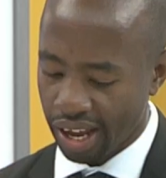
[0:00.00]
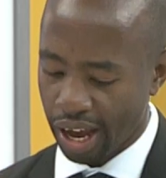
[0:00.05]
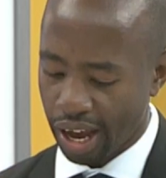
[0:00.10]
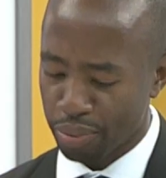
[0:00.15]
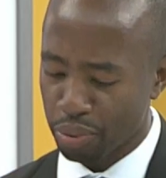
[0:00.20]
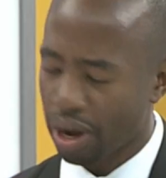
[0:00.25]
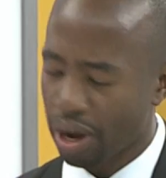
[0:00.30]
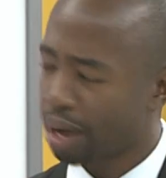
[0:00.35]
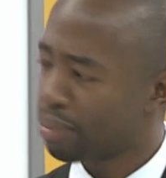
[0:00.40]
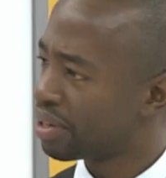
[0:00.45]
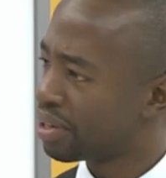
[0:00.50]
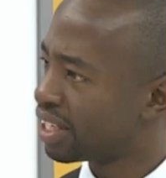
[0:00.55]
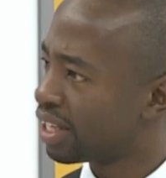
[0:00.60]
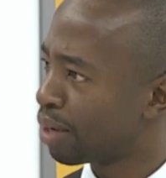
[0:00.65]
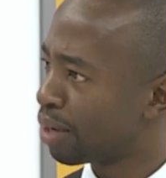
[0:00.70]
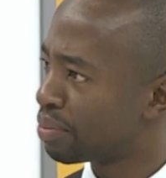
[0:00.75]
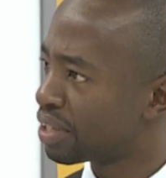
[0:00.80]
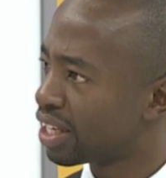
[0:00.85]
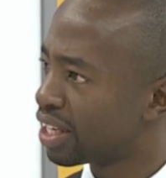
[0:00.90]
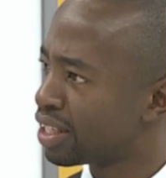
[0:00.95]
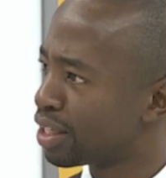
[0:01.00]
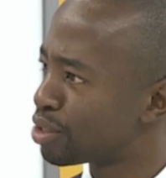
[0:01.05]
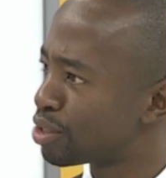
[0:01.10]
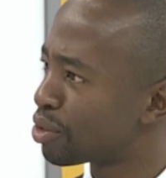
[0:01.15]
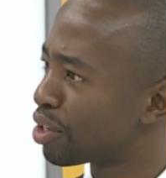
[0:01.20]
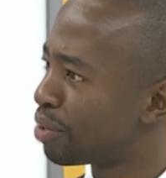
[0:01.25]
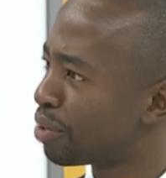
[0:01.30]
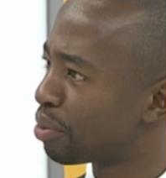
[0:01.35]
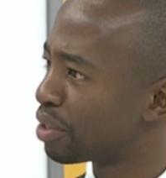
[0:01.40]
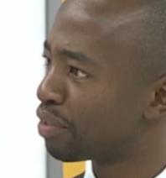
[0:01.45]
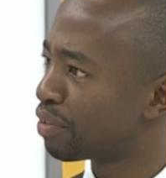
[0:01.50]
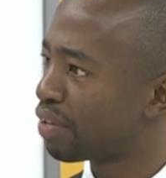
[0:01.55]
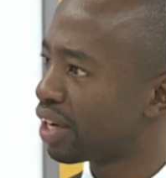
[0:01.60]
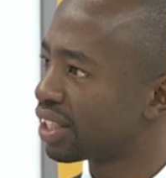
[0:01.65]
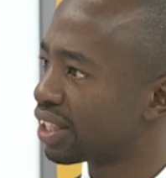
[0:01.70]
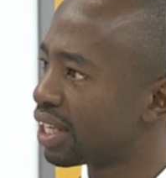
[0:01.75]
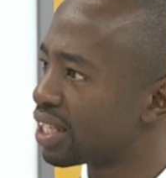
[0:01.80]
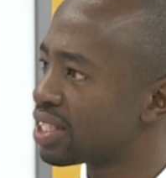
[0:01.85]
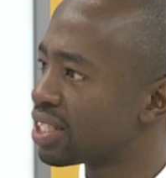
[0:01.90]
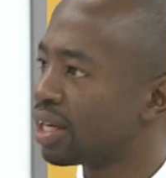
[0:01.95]
Mohammed Abdikadir talking about the
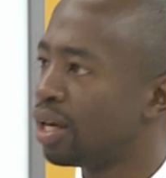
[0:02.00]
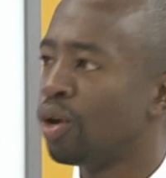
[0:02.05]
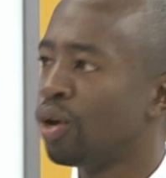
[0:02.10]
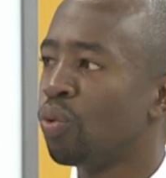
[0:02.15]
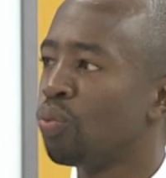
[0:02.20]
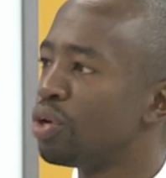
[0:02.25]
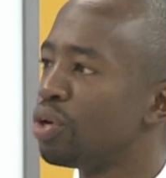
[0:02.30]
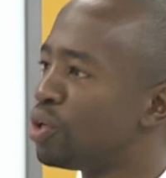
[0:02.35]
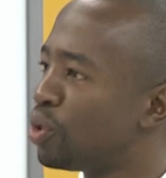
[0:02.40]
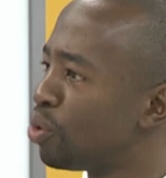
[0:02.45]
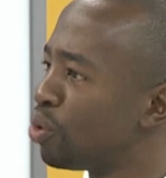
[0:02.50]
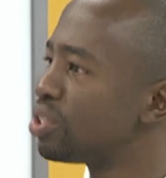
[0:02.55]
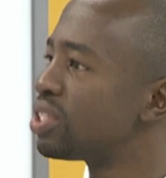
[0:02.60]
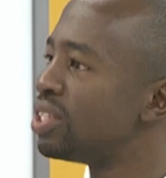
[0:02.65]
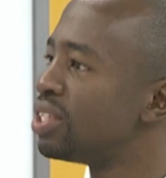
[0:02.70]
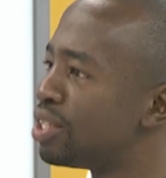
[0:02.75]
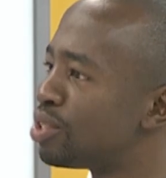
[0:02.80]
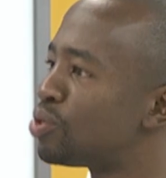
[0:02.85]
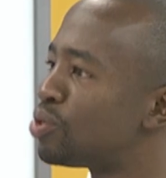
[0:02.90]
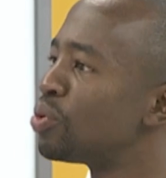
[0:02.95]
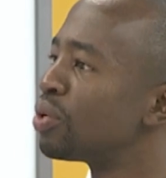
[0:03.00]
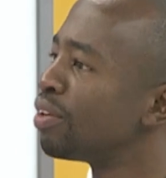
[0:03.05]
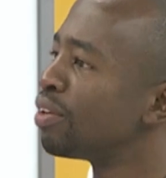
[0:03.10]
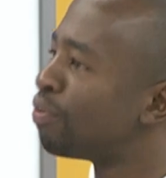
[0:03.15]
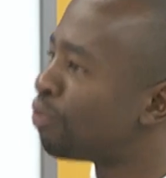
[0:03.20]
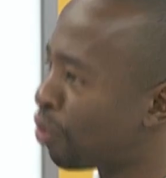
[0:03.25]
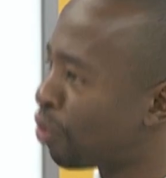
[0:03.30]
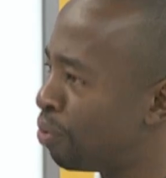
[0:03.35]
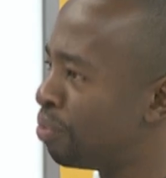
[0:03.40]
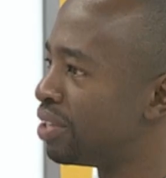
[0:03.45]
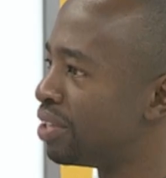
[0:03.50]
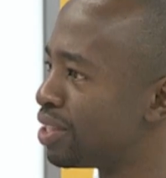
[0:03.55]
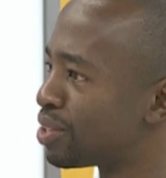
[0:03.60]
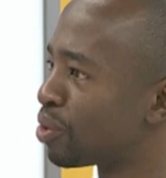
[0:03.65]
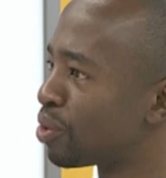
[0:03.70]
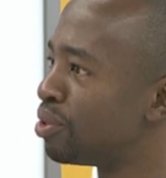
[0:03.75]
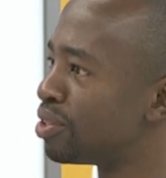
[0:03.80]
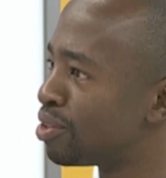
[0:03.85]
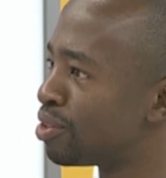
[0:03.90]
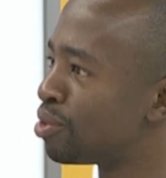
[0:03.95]
fact that we don't need to reform this
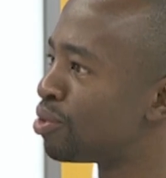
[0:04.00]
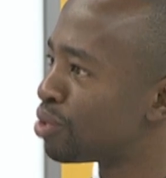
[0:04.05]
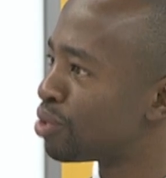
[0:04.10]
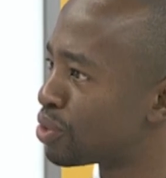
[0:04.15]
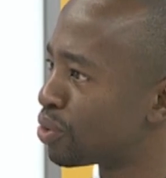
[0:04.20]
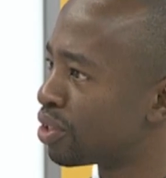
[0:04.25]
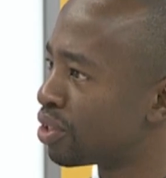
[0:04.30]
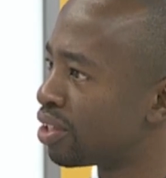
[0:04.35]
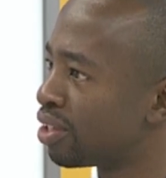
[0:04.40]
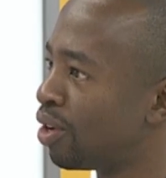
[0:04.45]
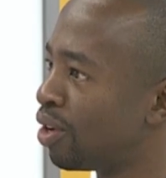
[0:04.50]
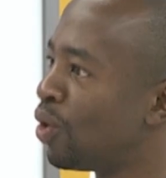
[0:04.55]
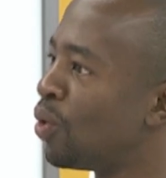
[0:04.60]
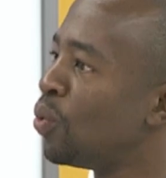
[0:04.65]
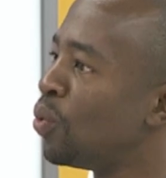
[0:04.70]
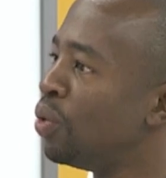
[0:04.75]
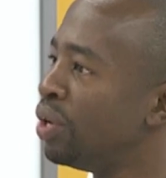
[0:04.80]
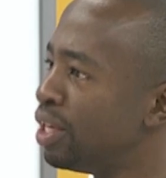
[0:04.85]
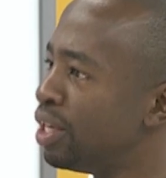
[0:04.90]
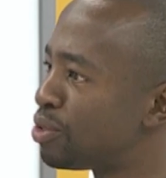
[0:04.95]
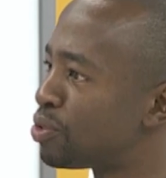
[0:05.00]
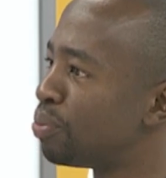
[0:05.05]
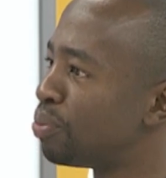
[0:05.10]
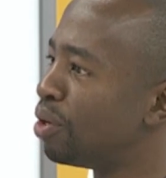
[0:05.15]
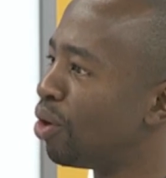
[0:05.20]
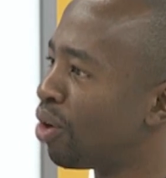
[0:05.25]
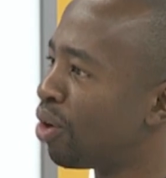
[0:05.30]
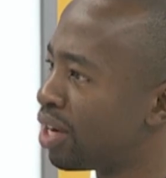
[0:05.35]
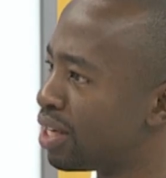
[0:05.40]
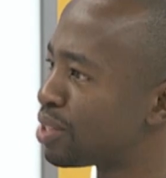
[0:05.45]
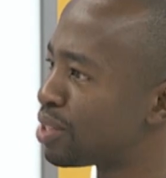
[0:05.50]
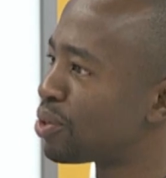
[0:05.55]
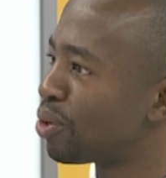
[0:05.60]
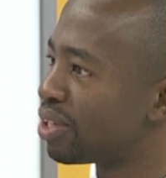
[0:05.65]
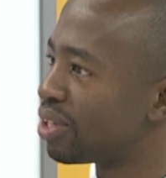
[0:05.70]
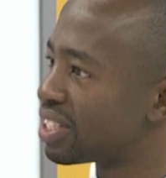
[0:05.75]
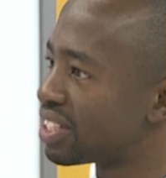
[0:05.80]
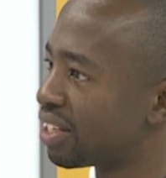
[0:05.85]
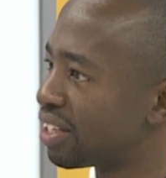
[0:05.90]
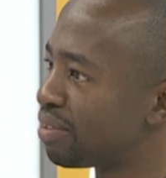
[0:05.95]
constitution. We need to be honest to
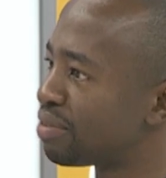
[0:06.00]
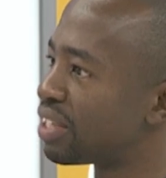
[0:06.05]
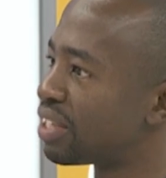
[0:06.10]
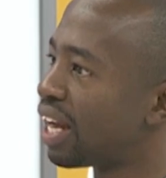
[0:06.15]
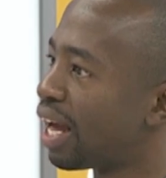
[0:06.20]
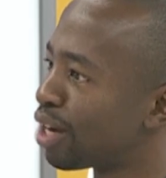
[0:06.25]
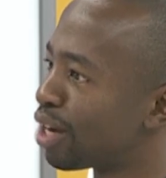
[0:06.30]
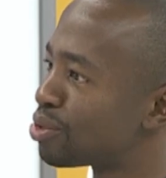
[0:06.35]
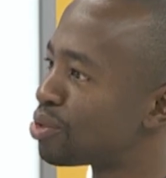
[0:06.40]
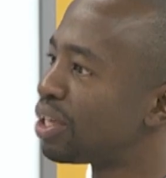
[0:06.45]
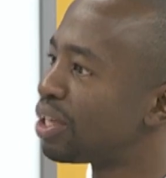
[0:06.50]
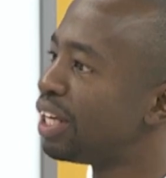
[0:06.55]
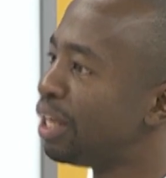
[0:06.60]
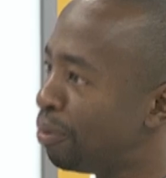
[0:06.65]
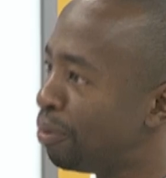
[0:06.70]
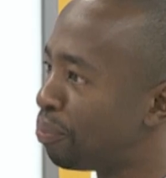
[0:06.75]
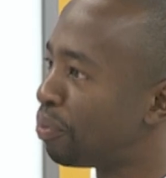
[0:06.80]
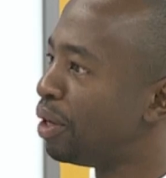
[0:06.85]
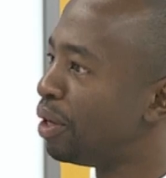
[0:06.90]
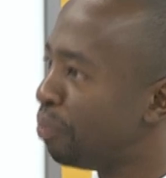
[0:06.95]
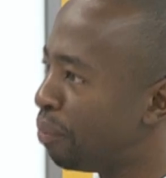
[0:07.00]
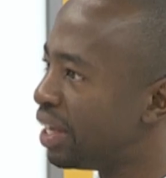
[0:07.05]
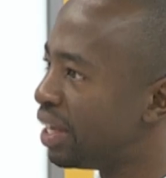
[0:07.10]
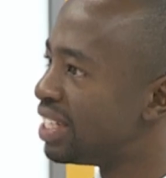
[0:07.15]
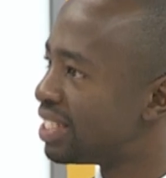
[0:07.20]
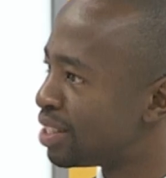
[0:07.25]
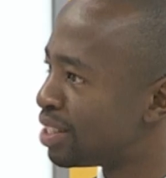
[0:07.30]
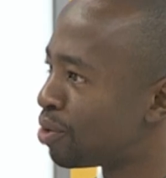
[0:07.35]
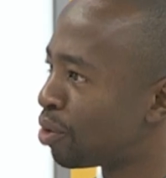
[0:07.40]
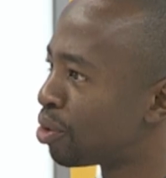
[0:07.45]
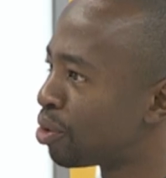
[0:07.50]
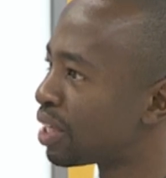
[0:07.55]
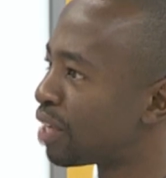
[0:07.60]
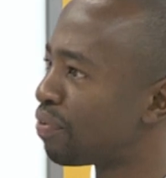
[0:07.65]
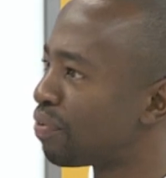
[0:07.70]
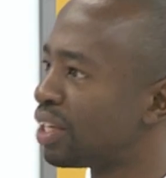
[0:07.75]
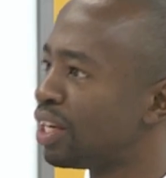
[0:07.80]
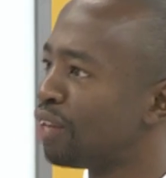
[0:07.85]
ourselves and actually implement it. We're not giving